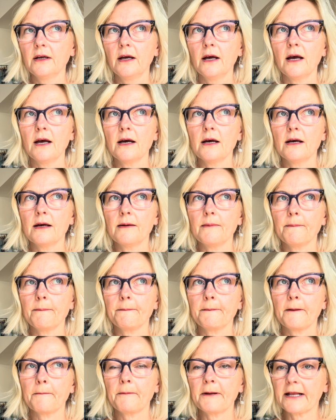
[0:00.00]

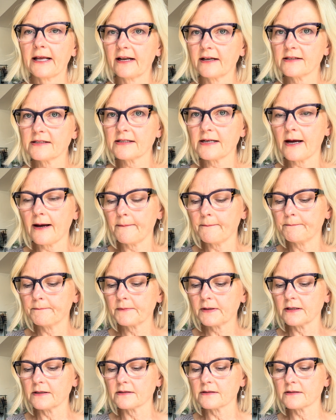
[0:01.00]
But I gotta stop
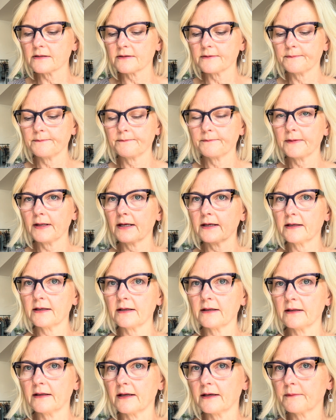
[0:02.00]
because I get
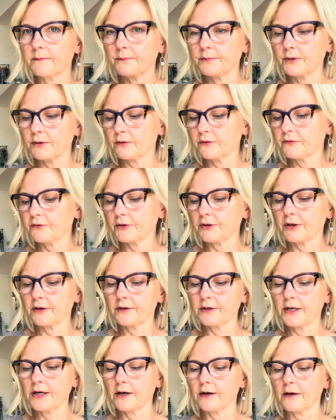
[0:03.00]
a lot of beautiful yarn
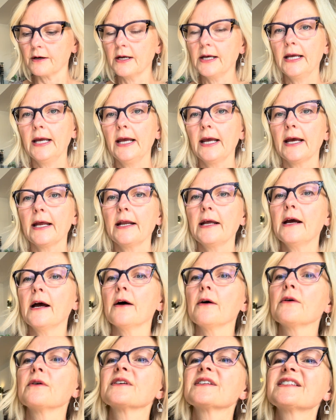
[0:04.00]
here.
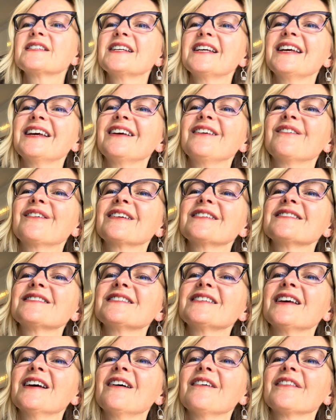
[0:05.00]
Anyhow, see, you can
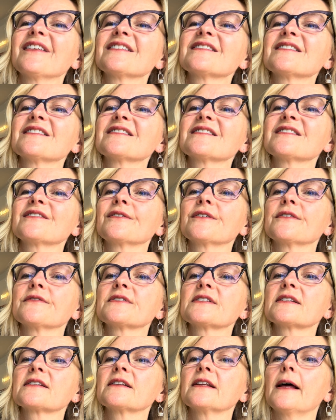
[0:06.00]
see how this is sort of
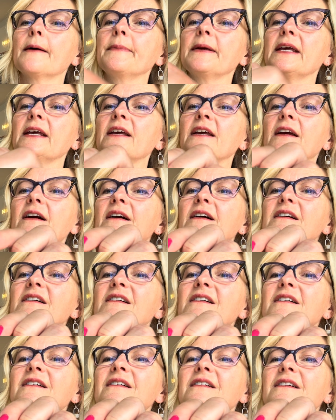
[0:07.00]
slubby here.
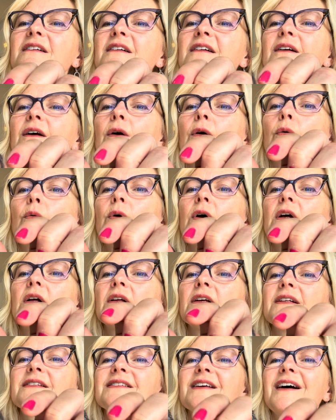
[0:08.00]
Well,
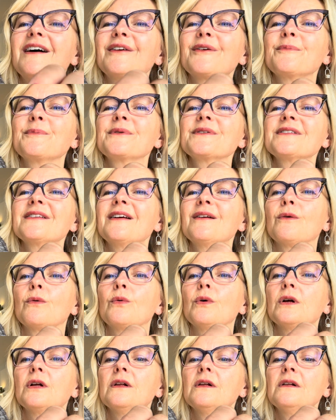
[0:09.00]
it's 100%
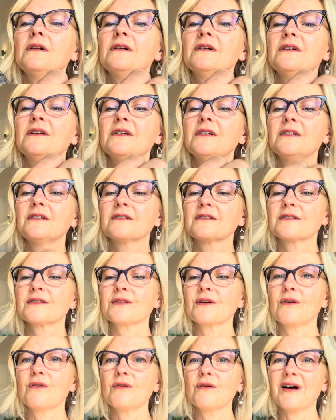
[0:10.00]
wool.
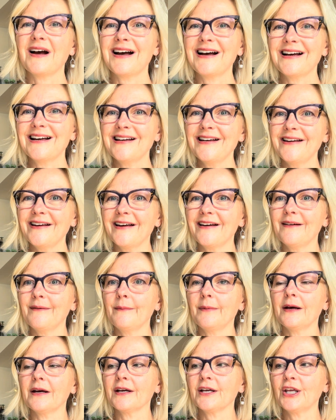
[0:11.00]
So I am
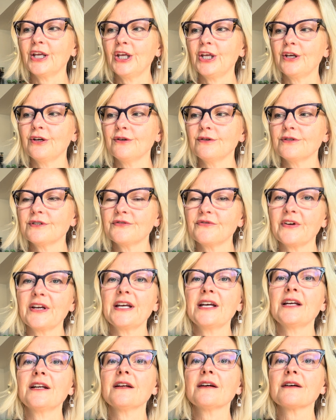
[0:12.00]
a huge
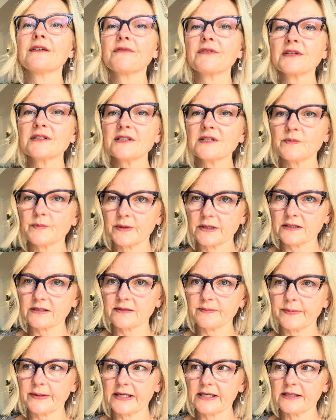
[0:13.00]
fan of the spit
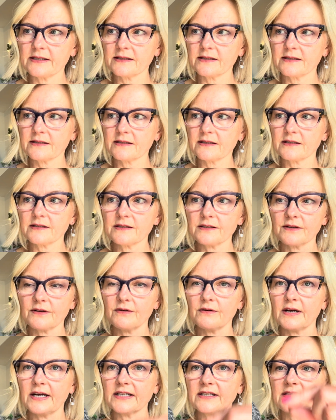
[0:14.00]
splice.
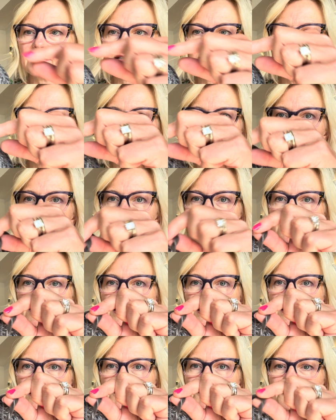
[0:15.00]
So I just cut this
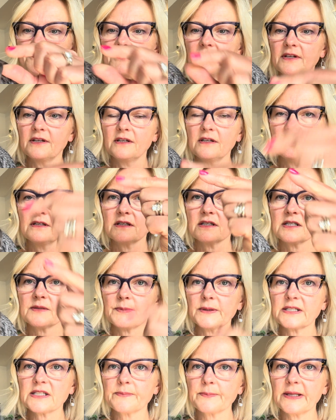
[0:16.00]
off,
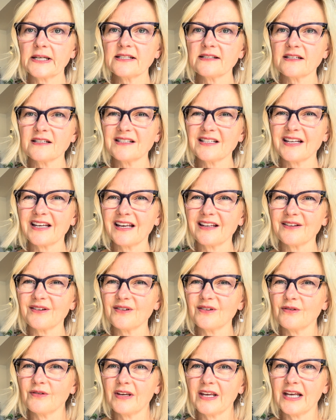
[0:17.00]
spit splice it together.
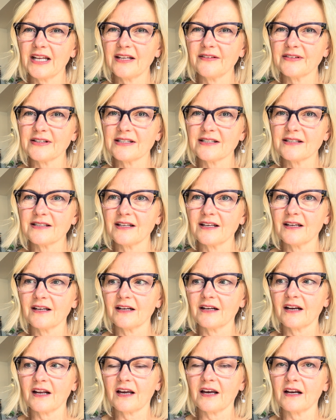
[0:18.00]
You can't even see it,
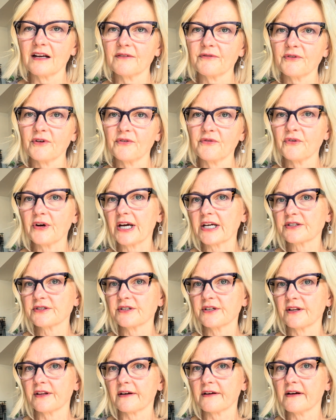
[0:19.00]
and I got it for a fraction
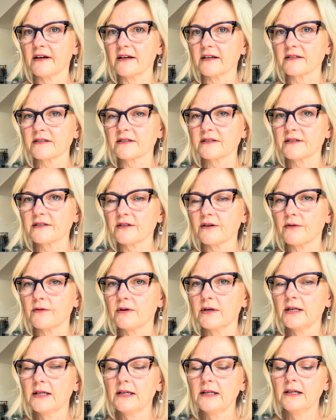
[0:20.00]
of the cost. So
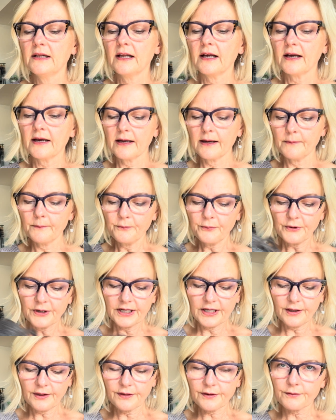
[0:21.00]
I am
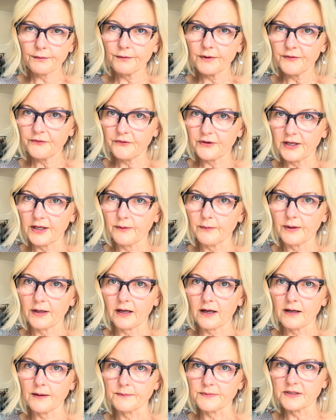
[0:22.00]
pretty thrifty when
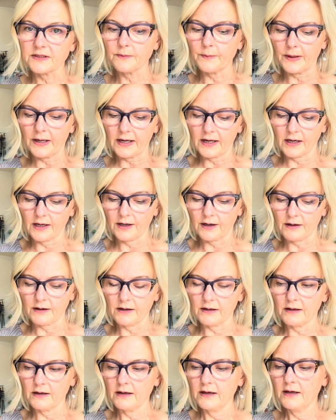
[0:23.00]
it comes to buying
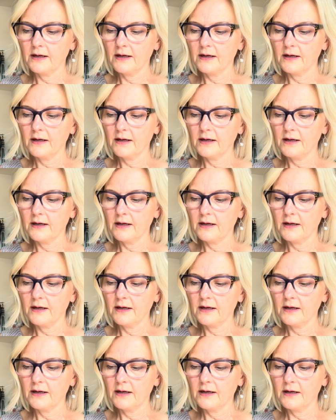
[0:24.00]
yarn,